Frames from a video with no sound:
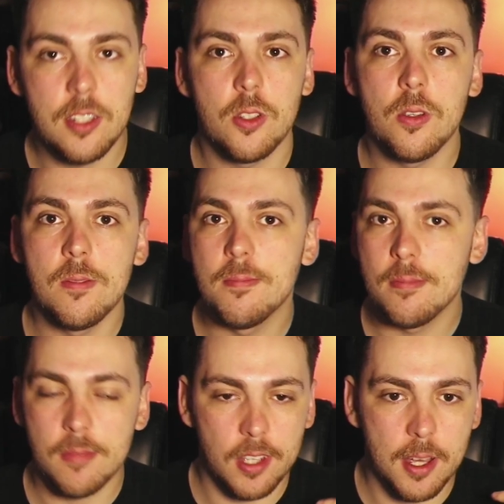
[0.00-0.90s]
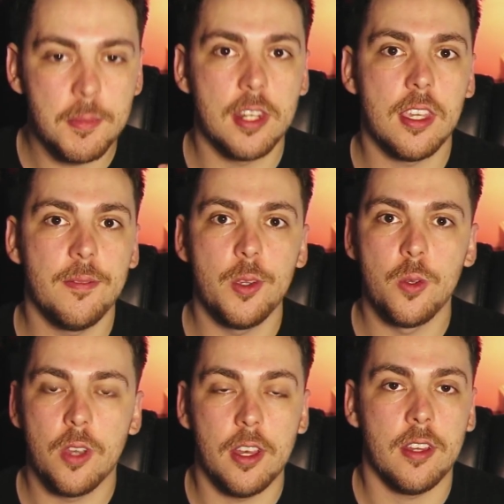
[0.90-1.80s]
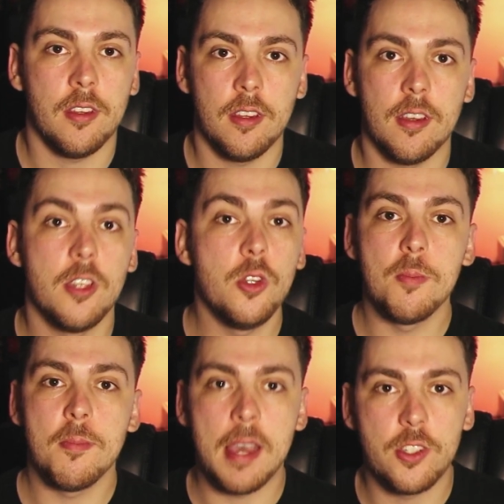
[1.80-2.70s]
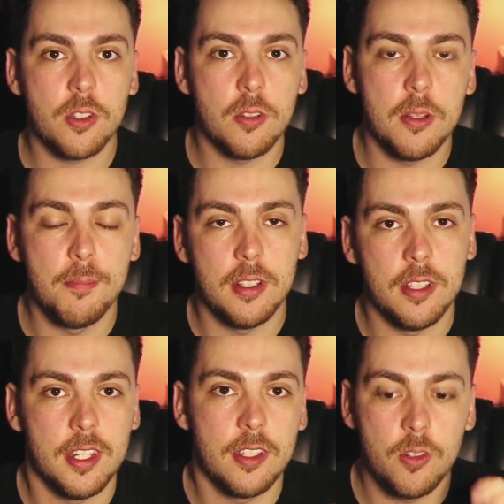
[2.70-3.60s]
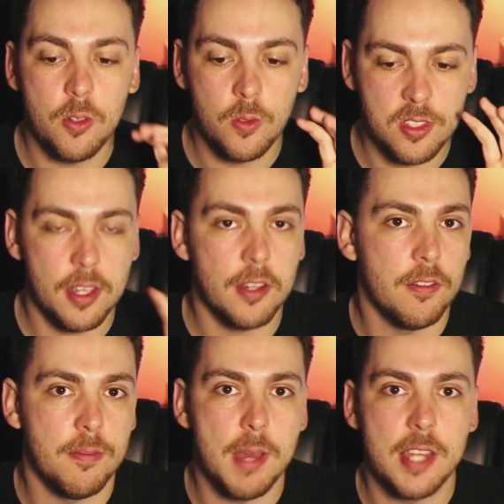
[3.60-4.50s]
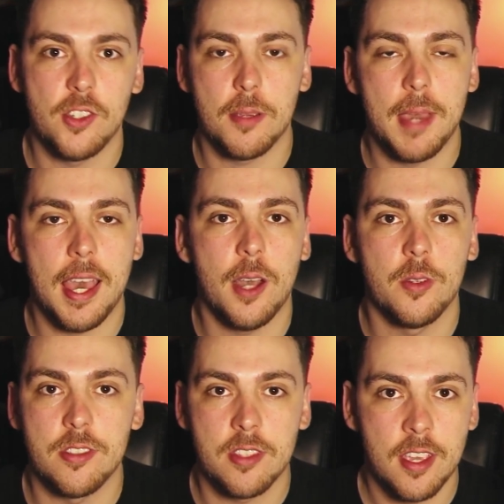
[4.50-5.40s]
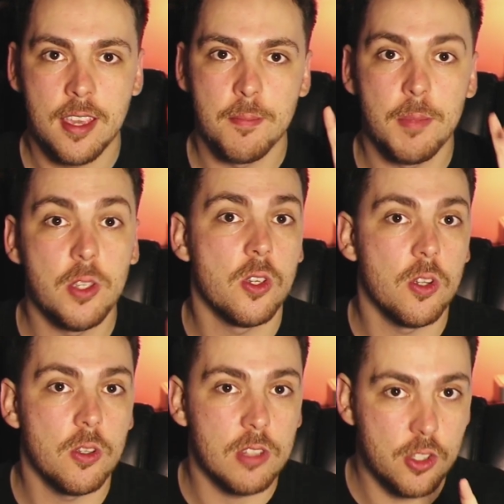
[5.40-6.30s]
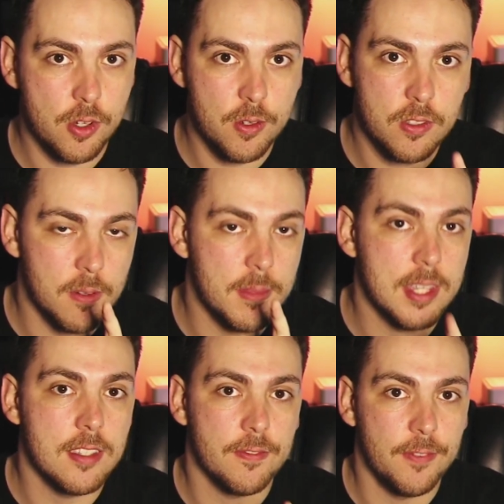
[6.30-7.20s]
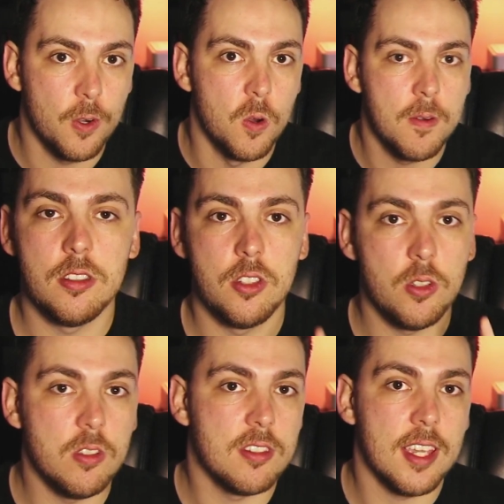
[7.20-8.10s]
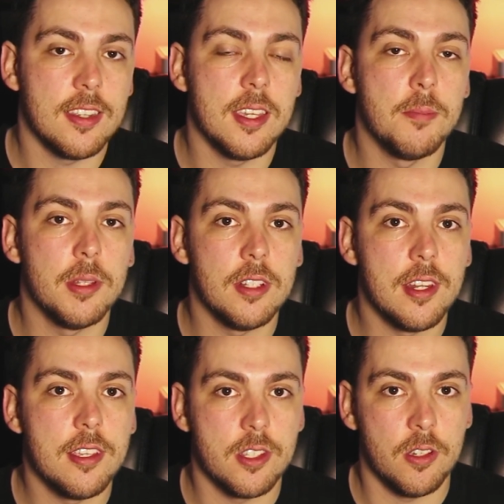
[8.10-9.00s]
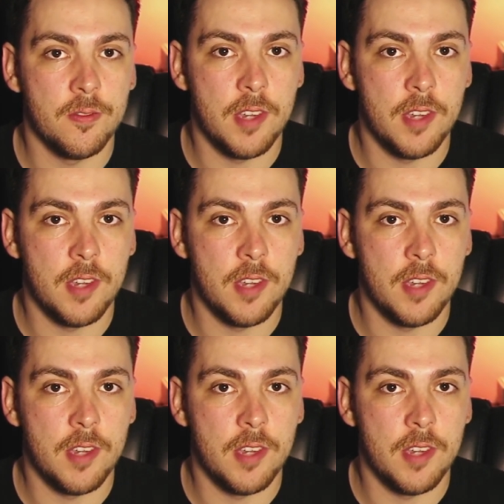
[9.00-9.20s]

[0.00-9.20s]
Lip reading: dude, I'm going to give you a new magical ability, a new set of magic powers, but you can only choose from these 4. Do you take the abilities of